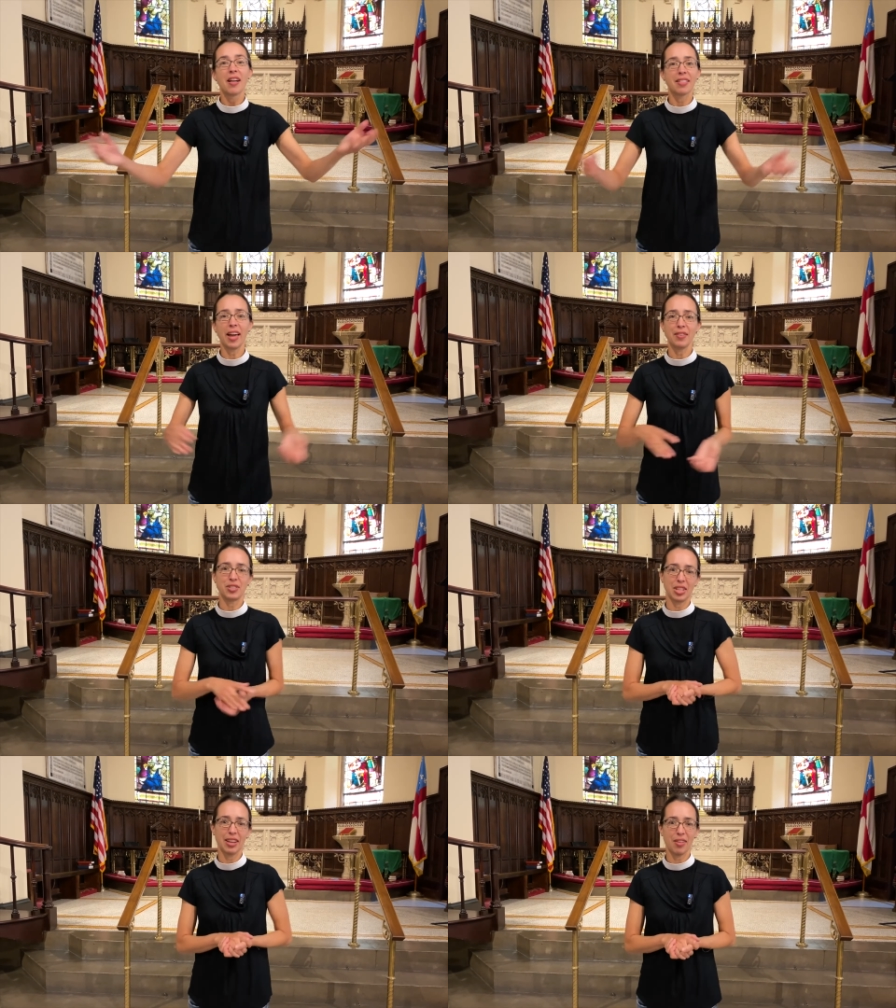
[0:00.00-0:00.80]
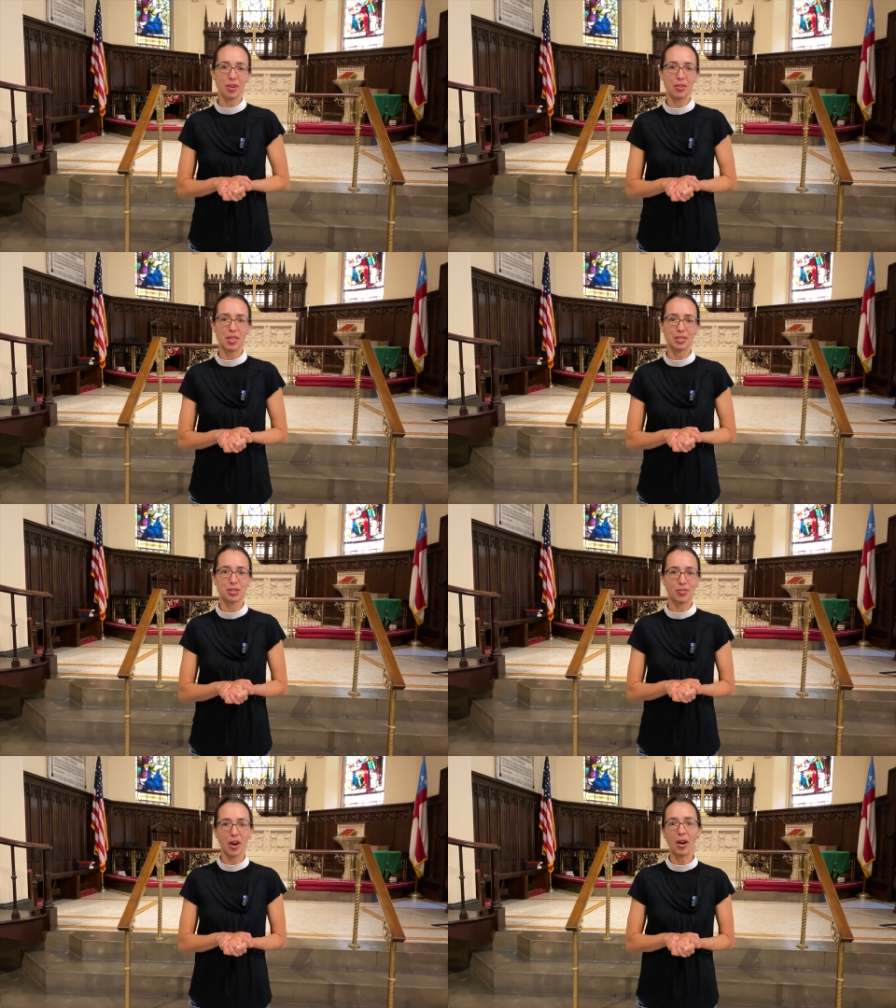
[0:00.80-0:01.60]
life together
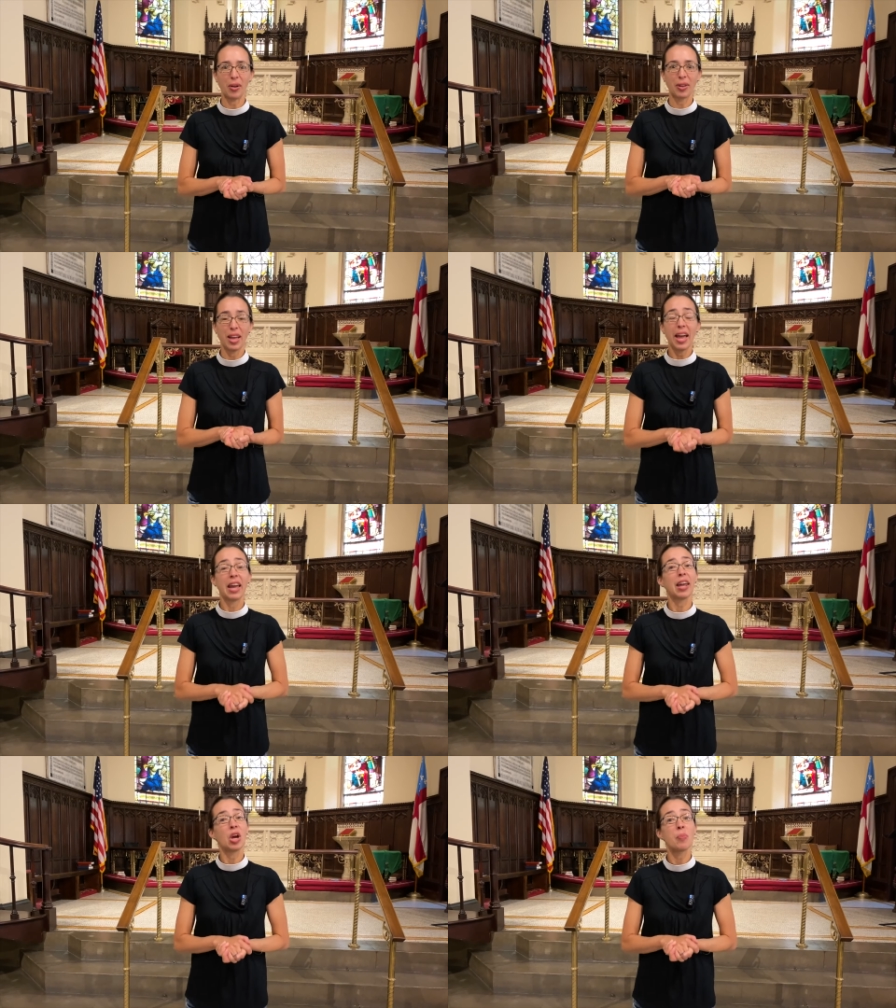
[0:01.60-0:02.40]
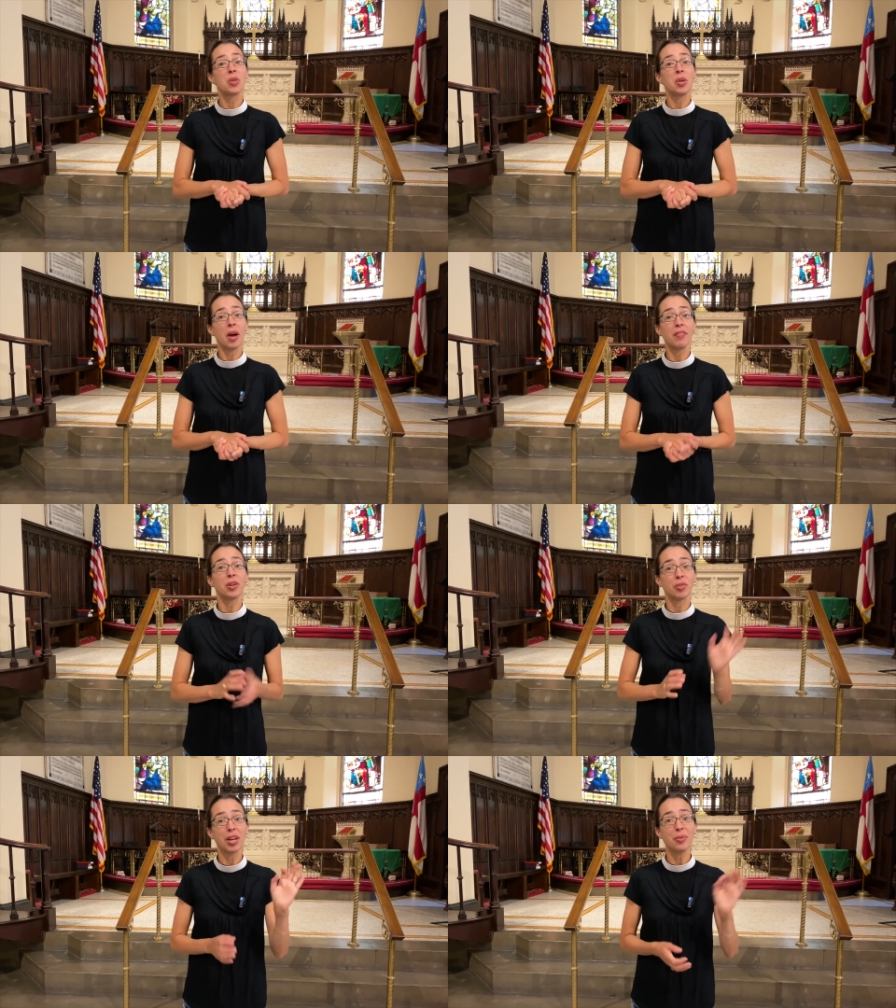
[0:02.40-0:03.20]
this fall. And I hope that you have a
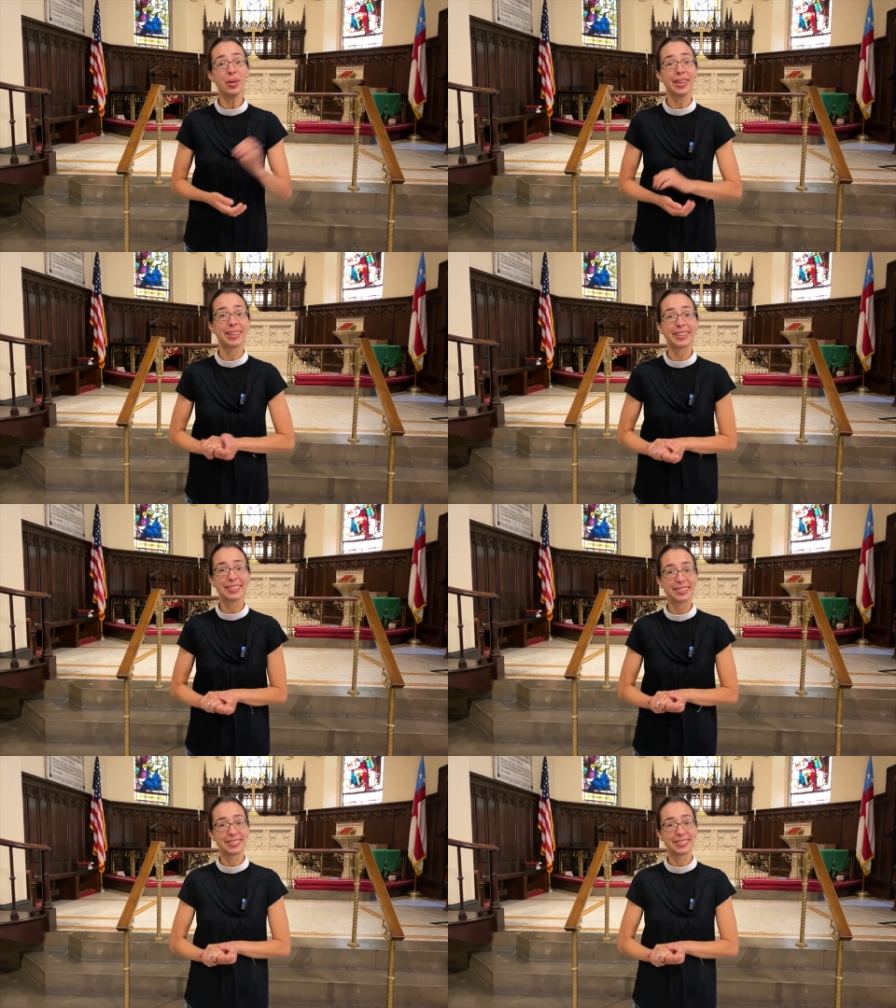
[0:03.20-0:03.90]
great week.